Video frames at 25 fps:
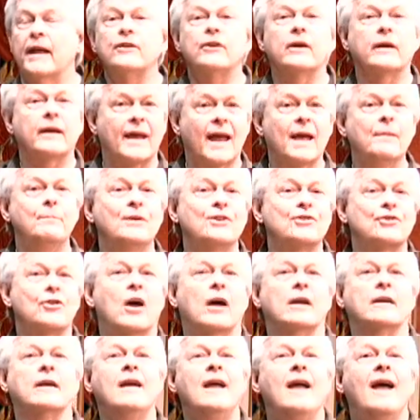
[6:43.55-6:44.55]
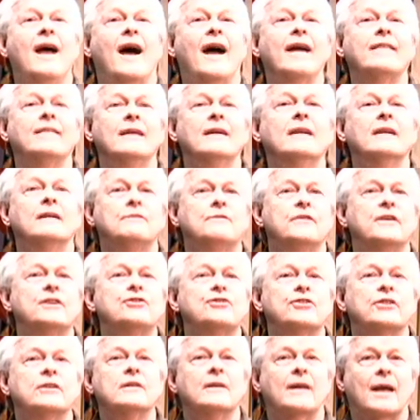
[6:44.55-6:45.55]
And it can be taught. I think
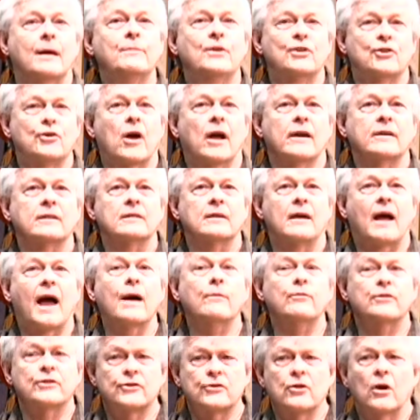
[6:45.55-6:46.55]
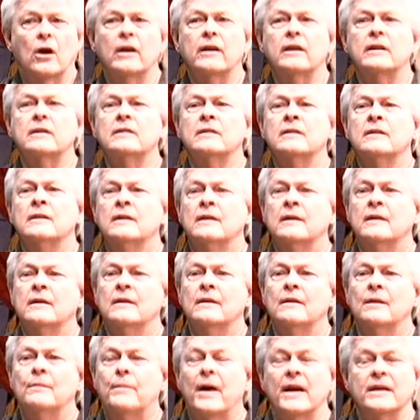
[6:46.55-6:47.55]
invention can be taught. I was taught it
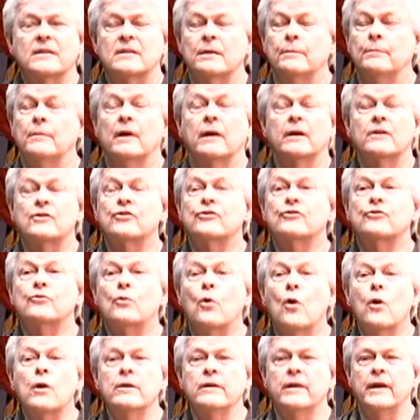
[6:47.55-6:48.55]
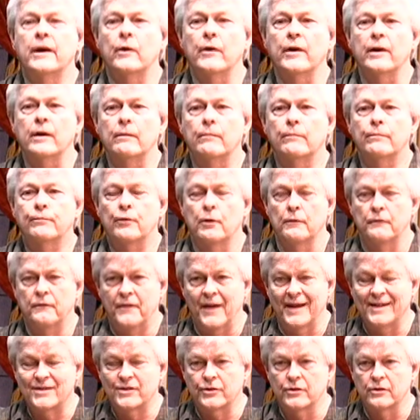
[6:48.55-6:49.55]
by some extraordinary
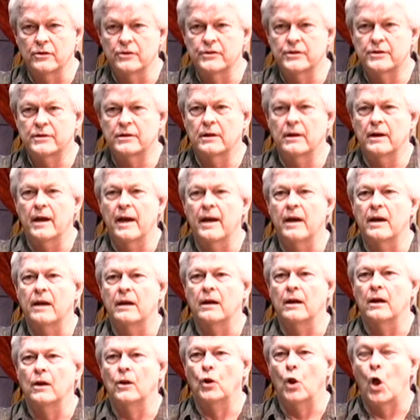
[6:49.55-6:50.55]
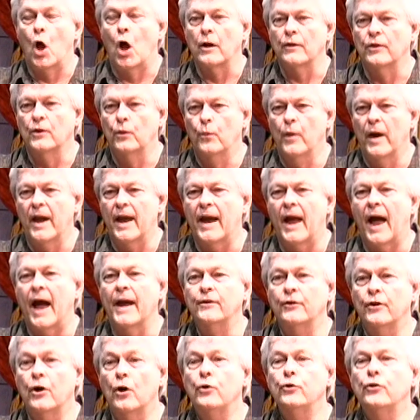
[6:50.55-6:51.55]
professors along the way. I
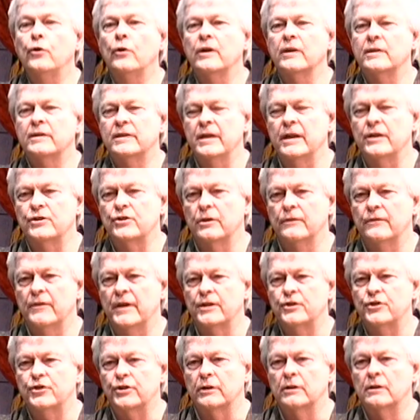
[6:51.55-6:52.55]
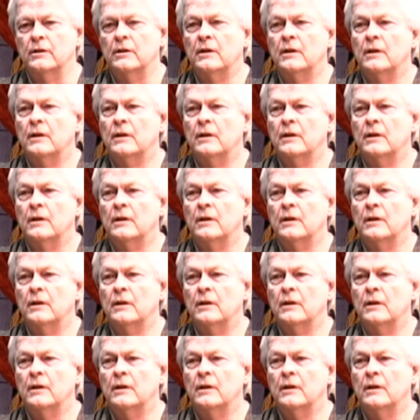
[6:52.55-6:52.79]
know you can teach invention.